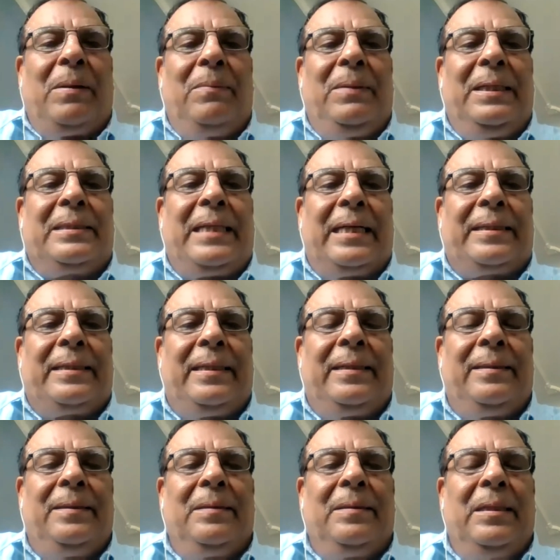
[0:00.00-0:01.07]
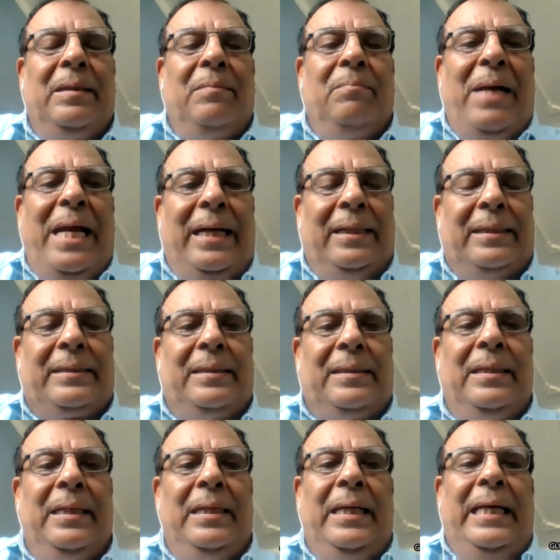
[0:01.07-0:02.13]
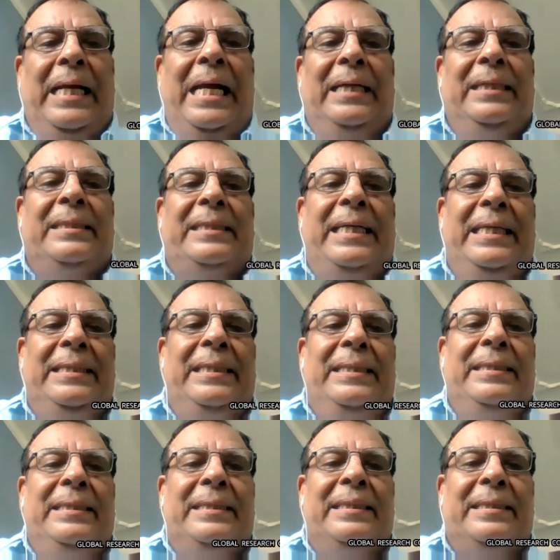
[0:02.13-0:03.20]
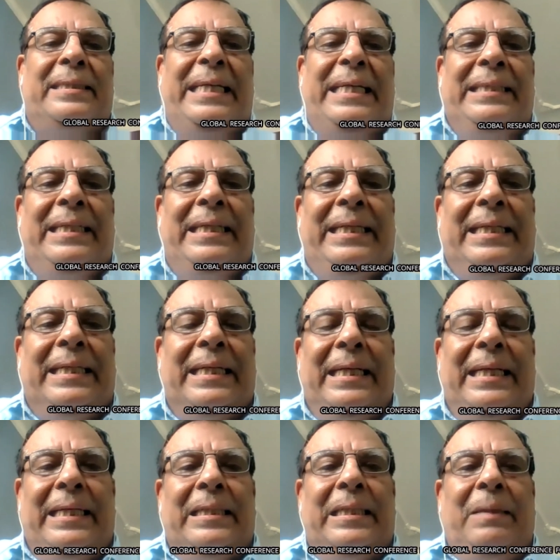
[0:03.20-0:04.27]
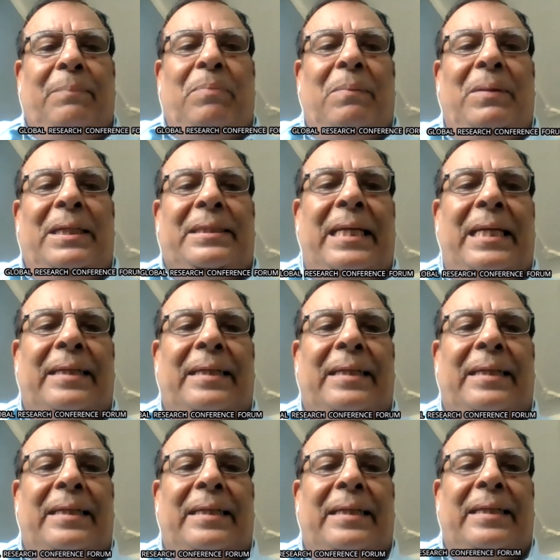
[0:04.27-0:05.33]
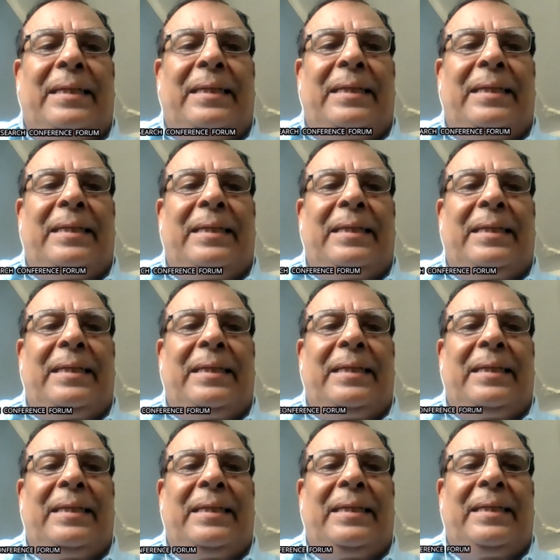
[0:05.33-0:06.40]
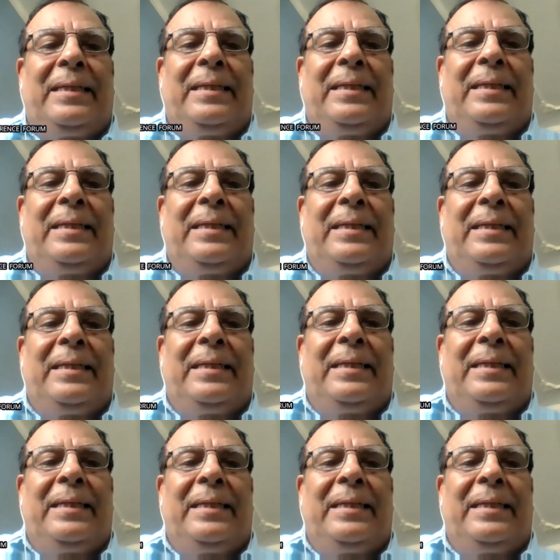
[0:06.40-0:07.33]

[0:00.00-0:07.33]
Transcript: public sector banks. And strangely, the public sector banks are more prone